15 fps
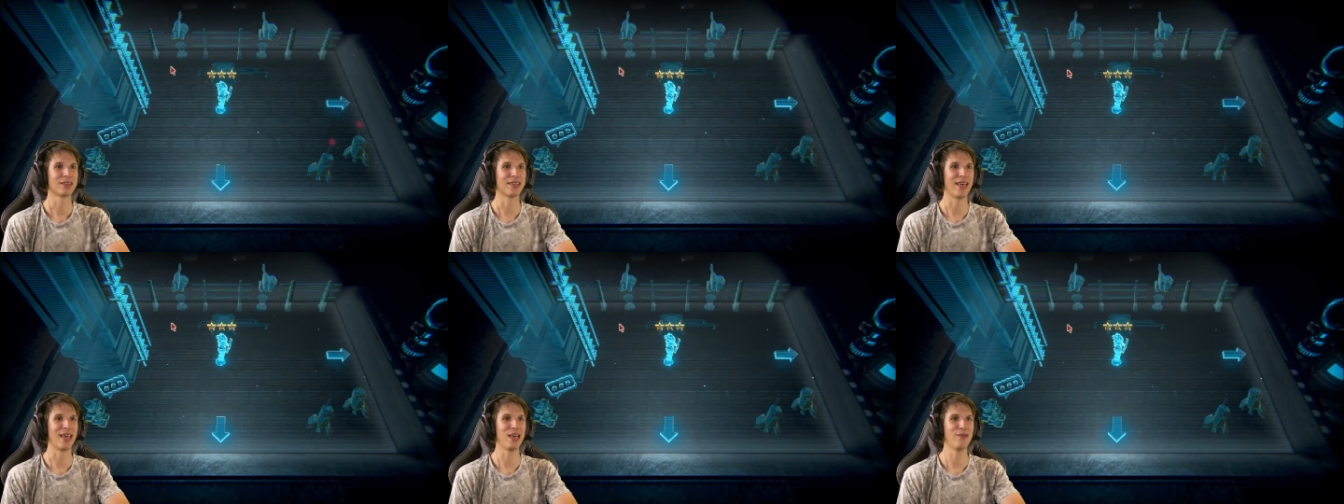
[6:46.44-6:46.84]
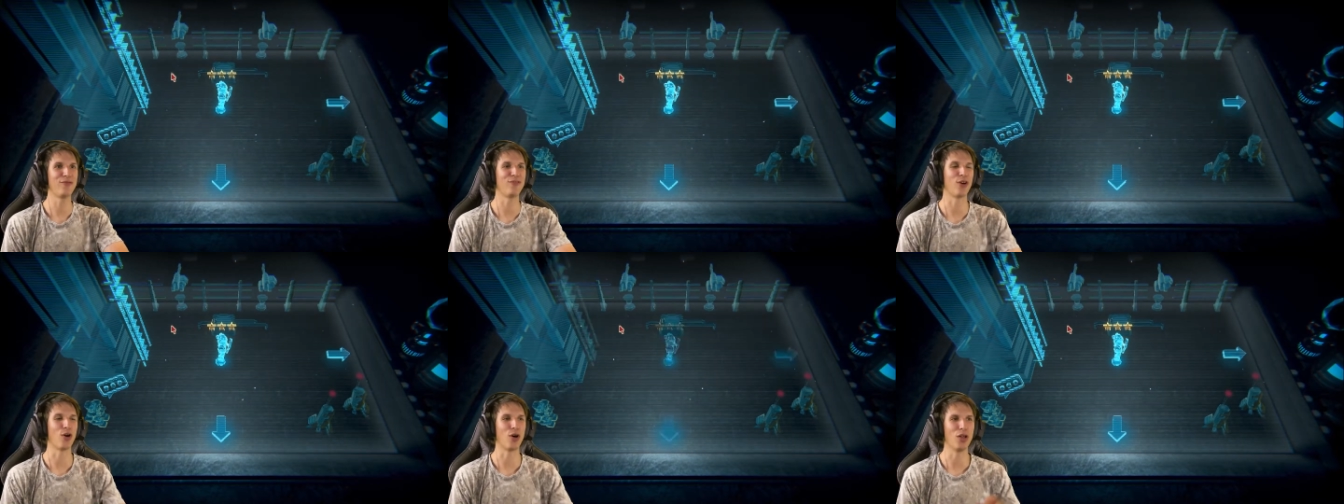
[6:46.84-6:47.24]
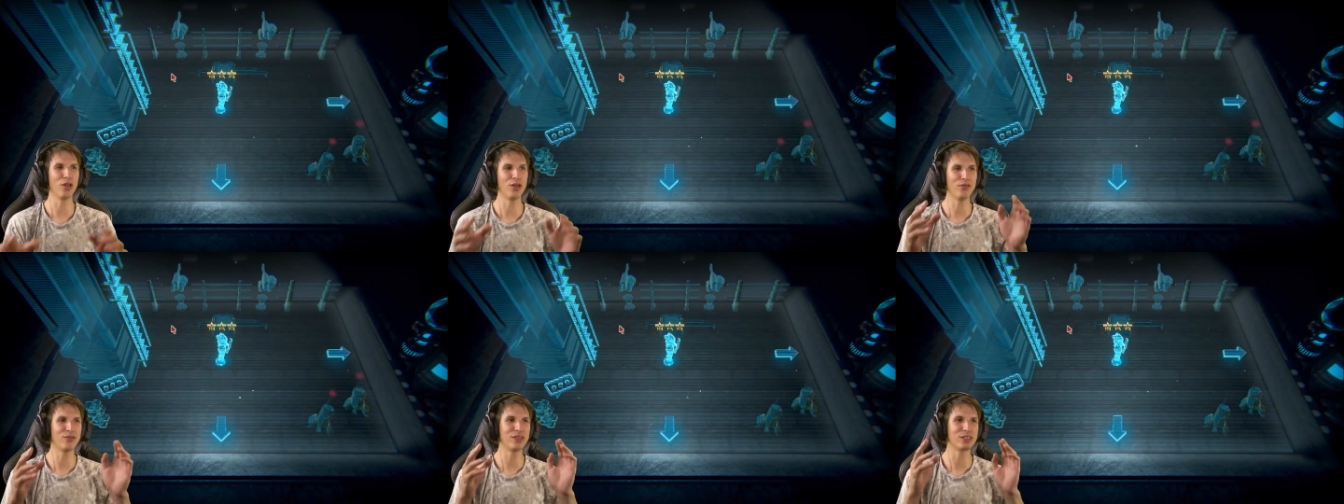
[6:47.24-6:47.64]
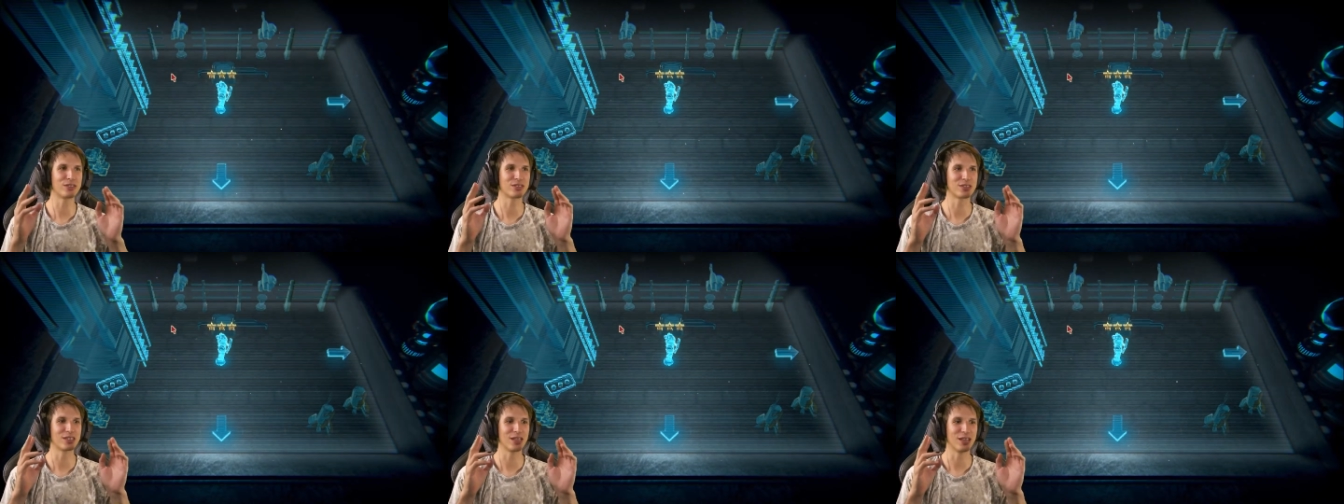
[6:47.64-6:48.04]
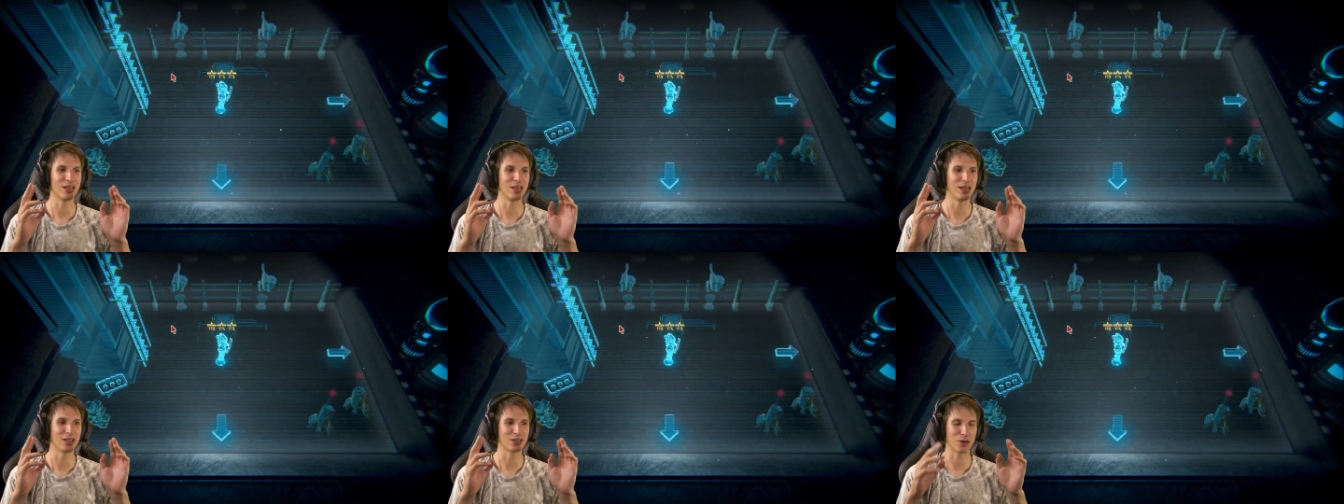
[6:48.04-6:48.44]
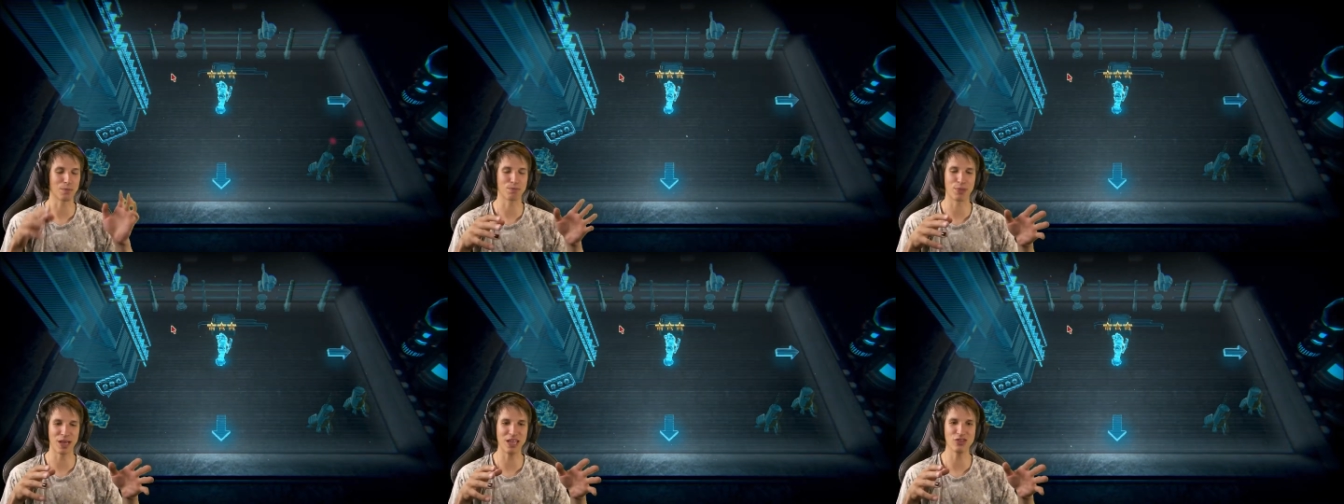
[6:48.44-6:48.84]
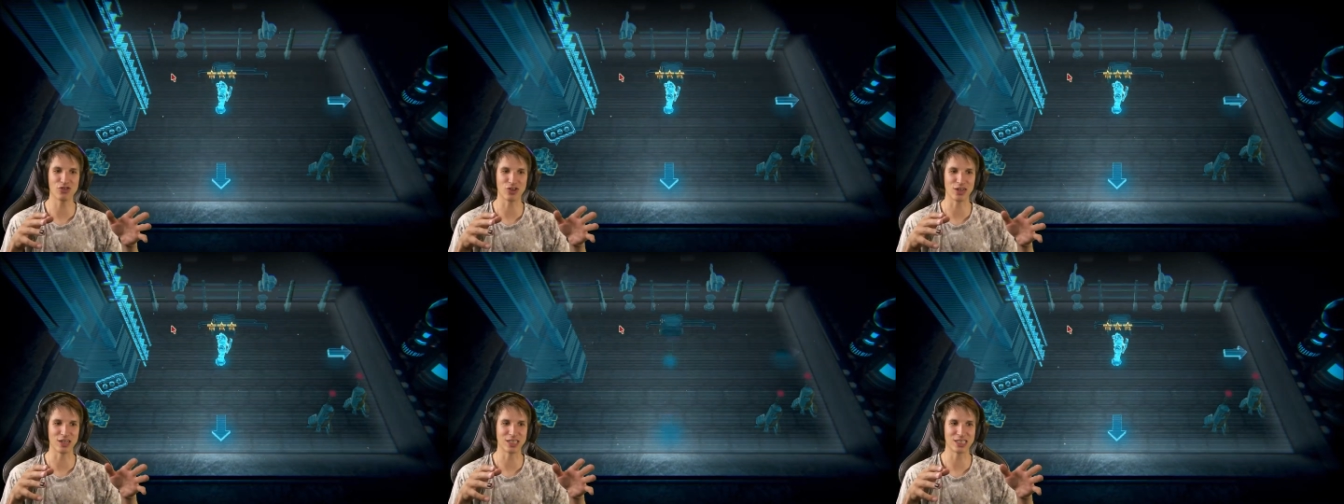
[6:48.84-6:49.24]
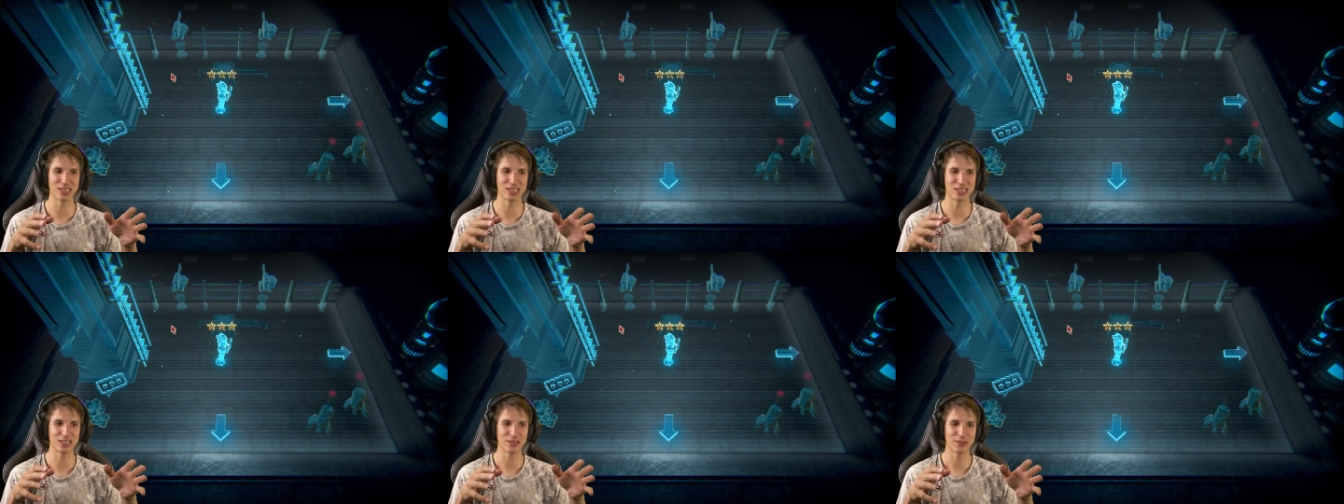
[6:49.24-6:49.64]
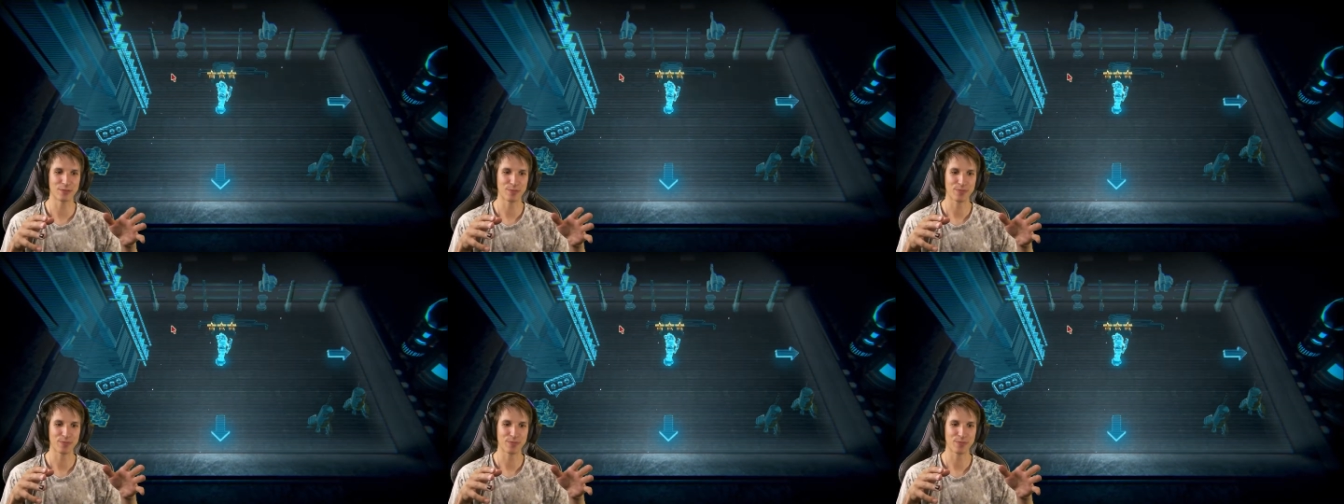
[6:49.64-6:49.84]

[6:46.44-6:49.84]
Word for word: gave all of his uh, compatriots